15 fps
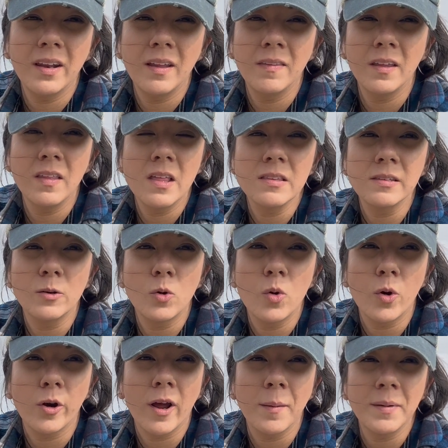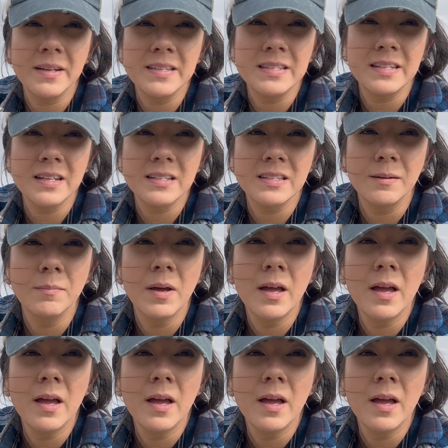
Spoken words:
and then this little corner I'm going to stick some